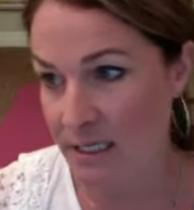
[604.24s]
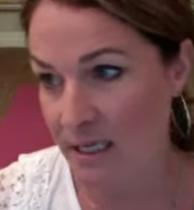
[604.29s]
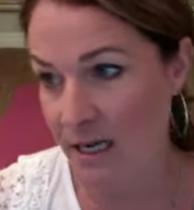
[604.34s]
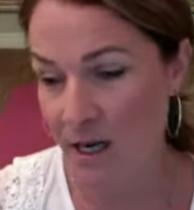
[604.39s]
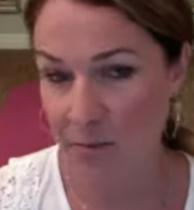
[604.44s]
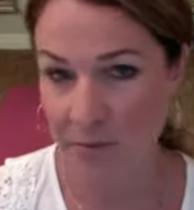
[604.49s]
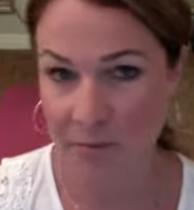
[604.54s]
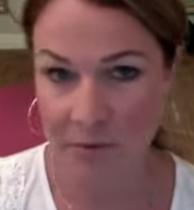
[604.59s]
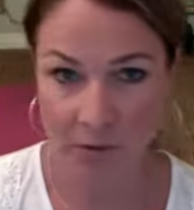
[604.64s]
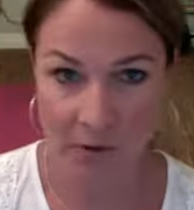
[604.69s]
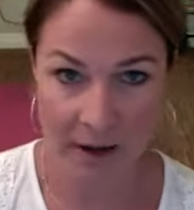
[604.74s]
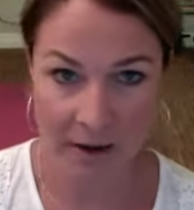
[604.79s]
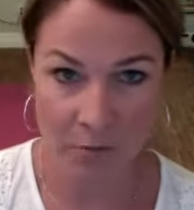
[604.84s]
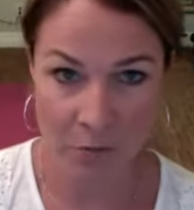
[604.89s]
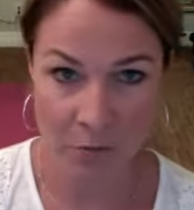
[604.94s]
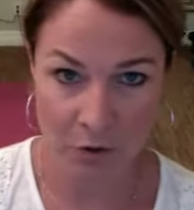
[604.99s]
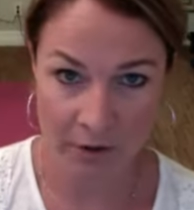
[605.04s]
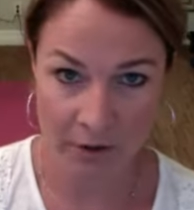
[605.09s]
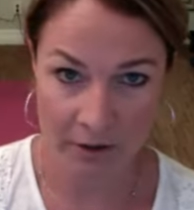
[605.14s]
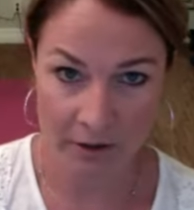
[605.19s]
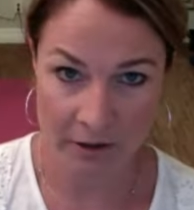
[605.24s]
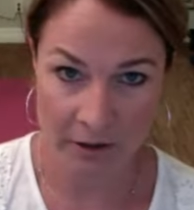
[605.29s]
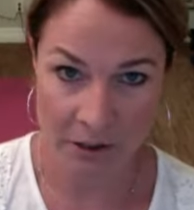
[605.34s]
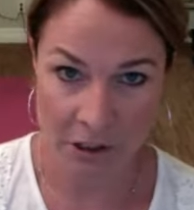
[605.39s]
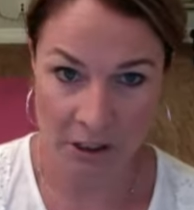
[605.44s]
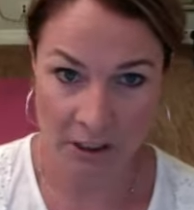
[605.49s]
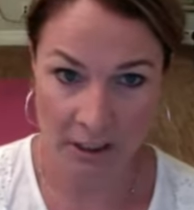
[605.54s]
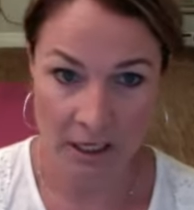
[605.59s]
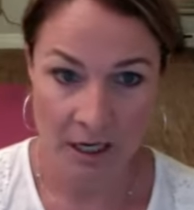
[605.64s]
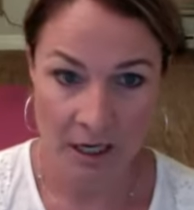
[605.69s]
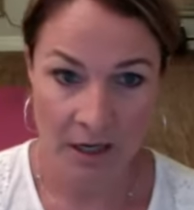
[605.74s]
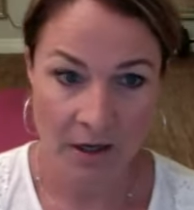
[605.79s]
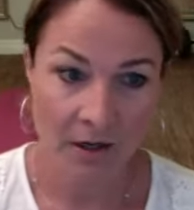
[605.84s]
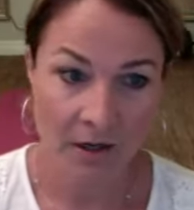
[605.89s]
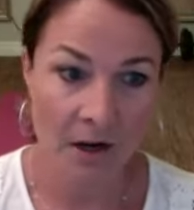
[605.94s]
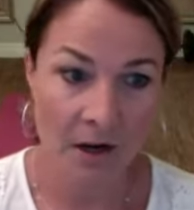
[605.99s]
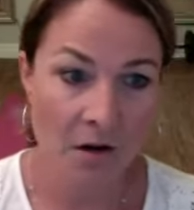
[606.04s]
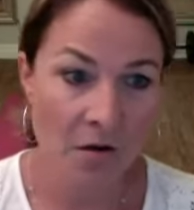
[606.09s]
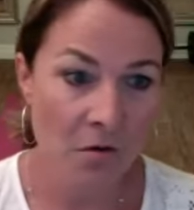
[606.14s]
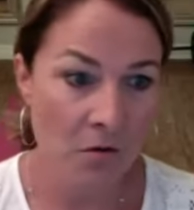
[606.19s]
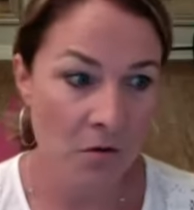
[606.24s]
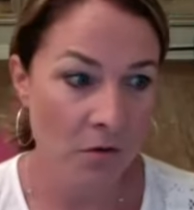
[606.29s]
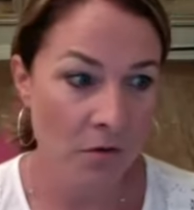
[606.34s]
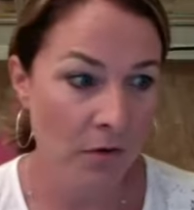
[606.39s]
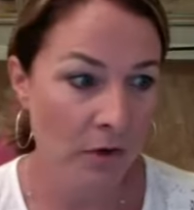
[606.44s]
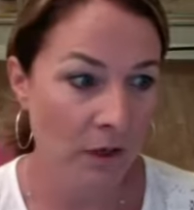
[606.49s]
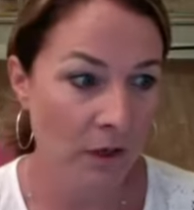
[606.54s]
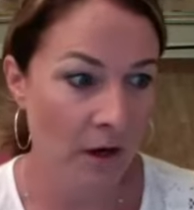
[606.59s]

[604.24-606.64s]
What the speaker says: help you have more energy. No,